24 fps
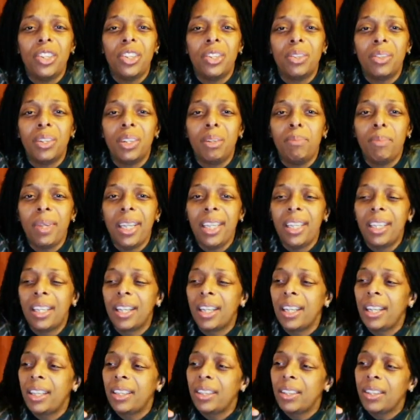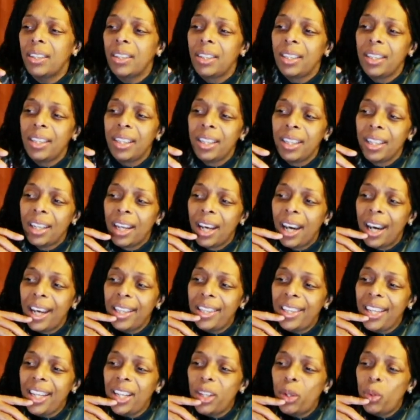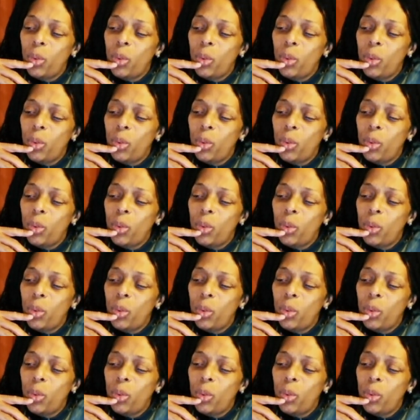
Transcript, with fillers: You know what I mean? Like I think